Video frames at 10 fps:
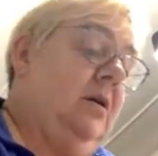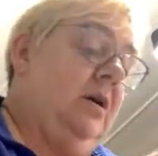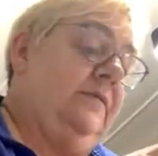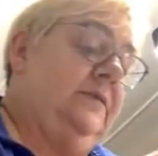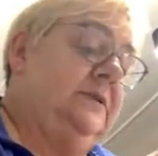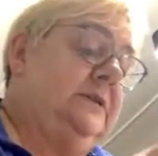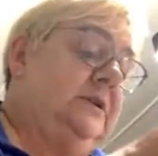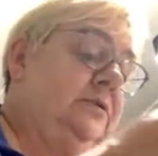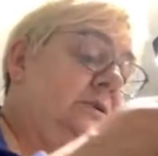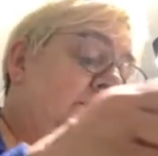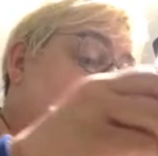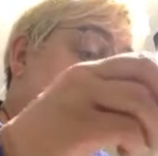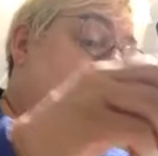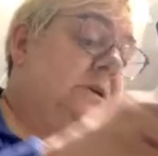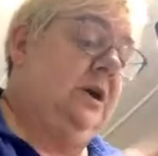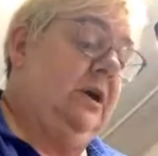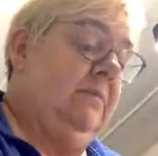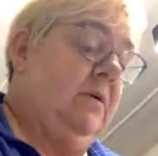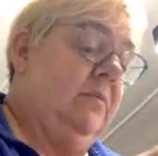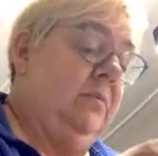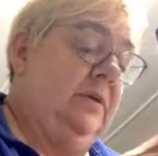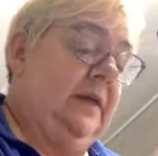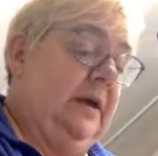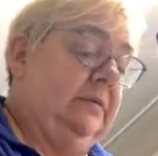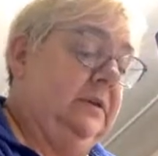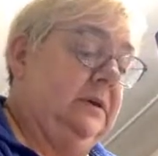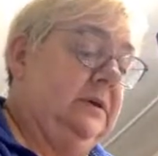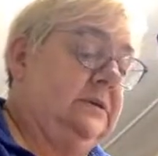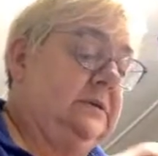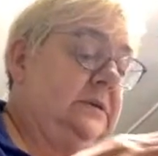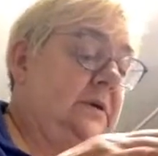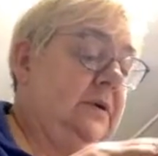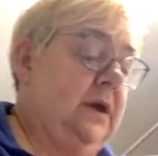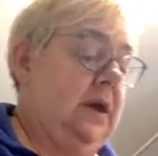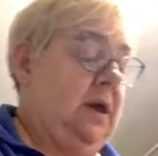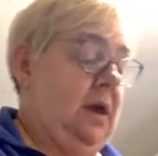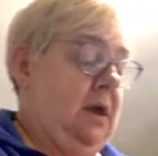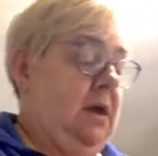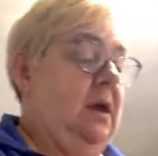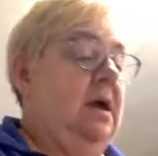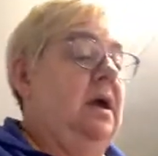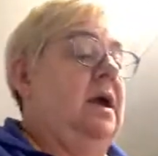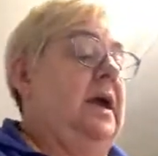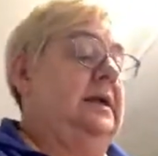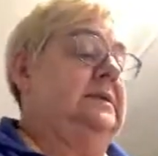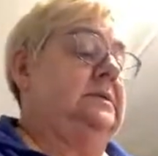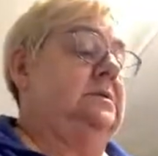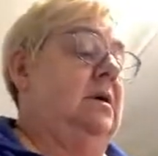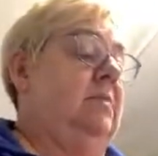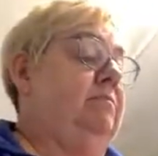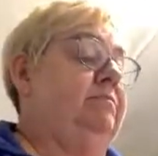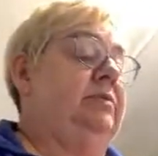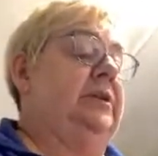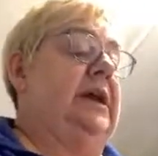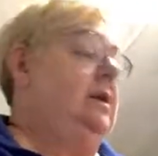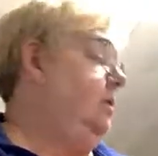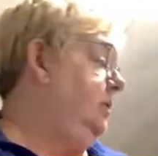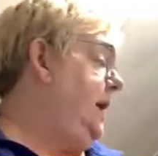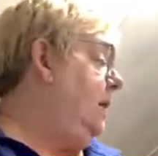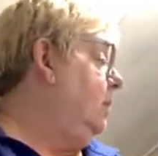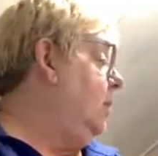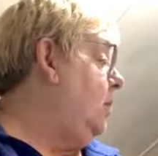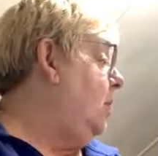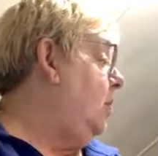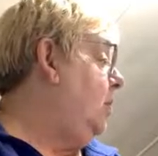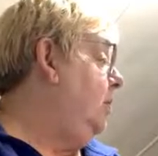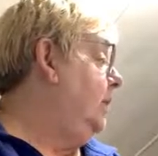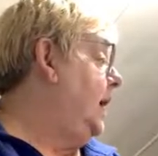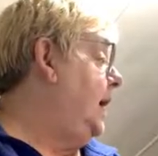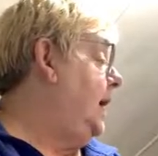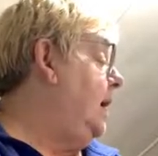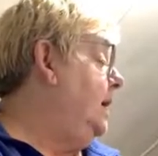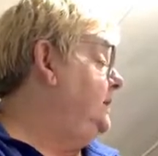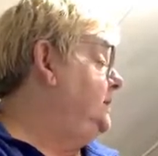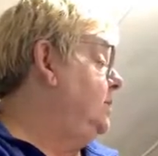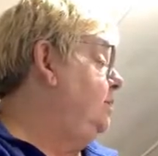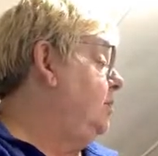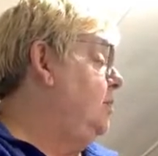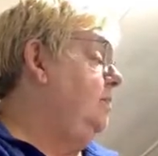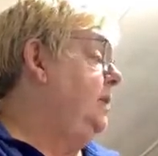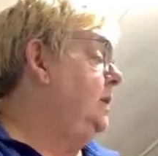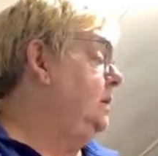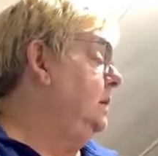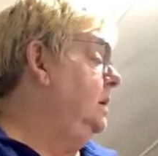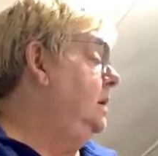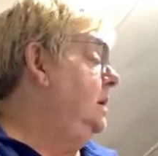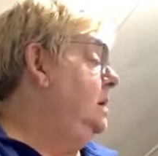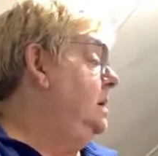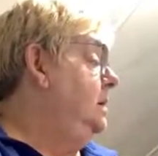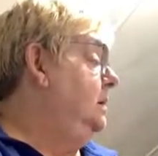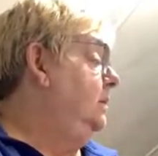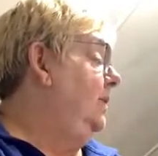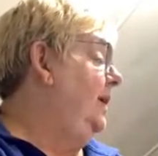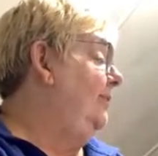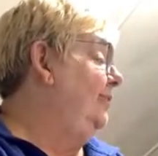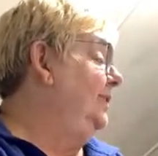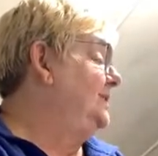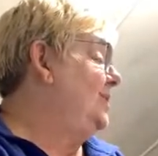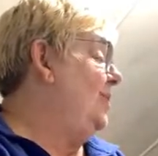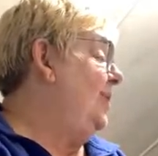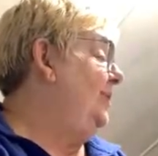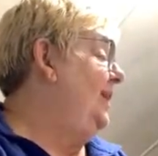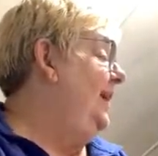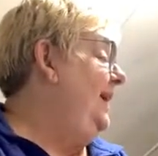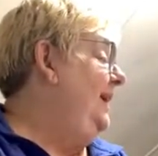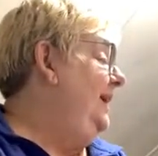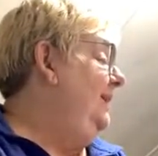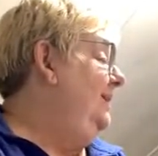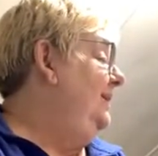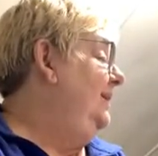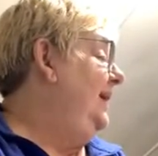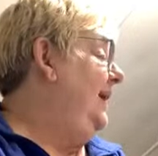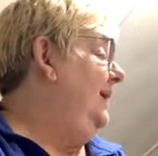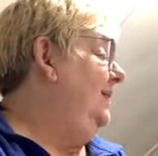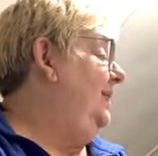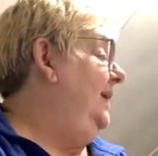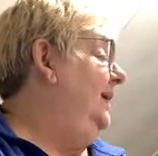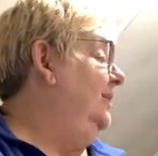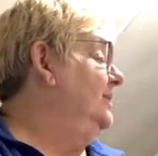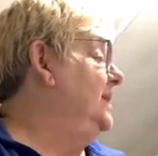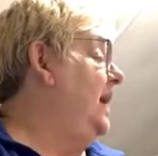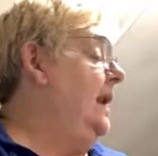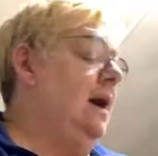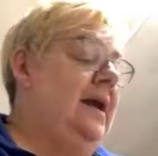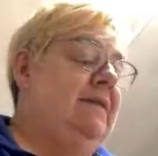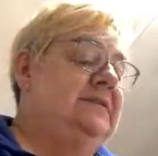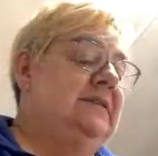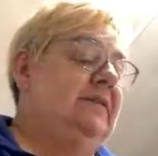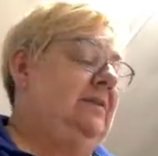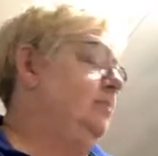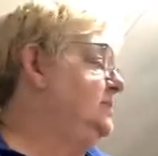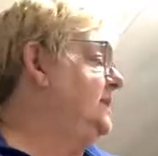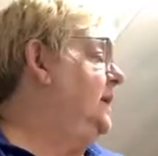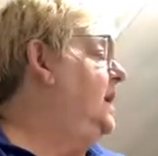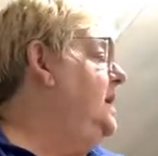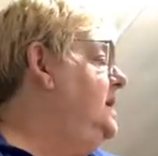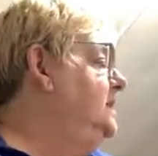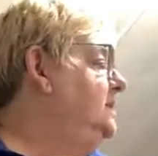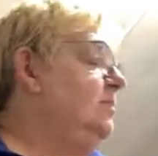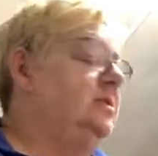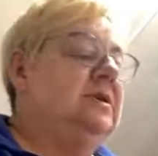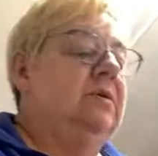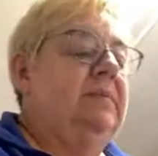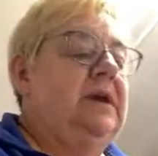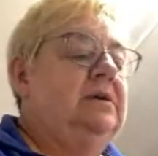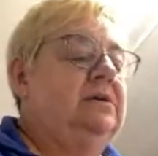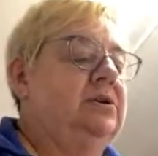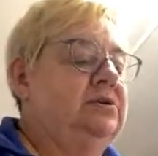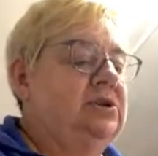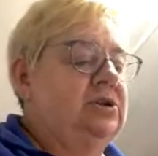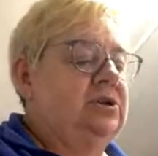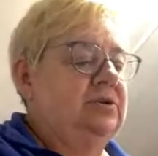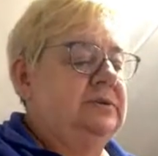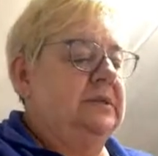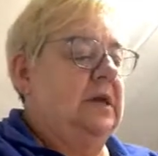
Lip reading: office at Christmas time without this. Okay, it's plain old alcohol. Okay, isopropyl, whatever it's called. There, and I have 70%. Someone told me you should use